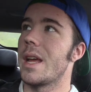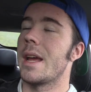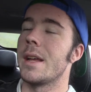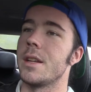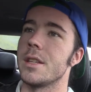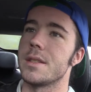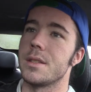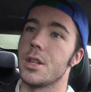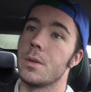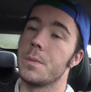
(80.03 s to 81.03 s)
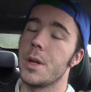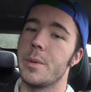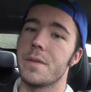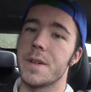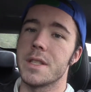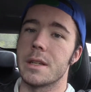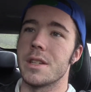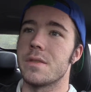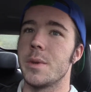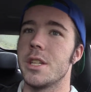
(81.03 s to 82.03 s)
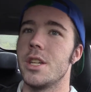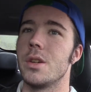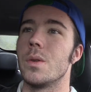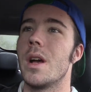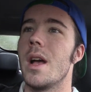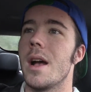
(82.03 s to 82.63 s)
and it's it'll be a fun series for me to do.